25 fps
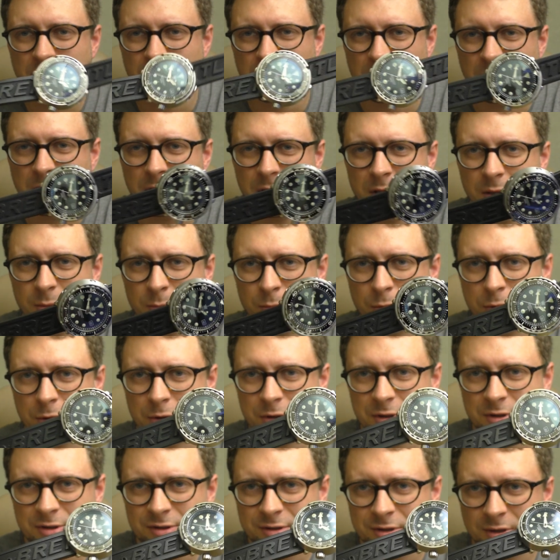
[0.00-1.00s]
I
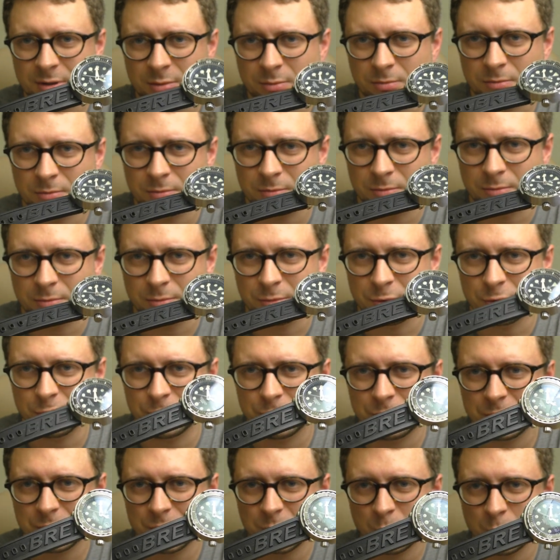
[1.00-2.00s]
bought some
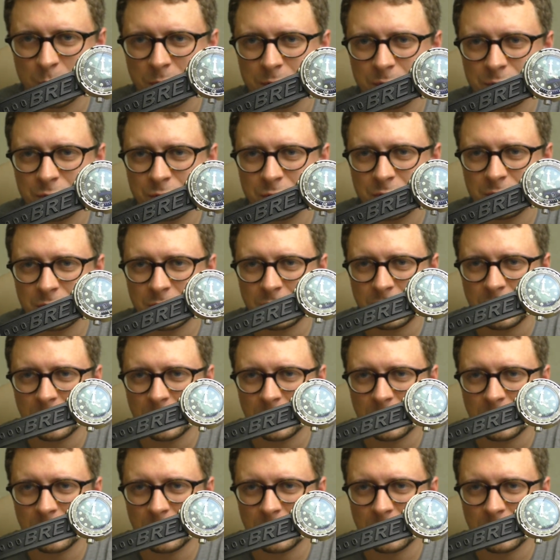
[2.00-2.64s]
used watch,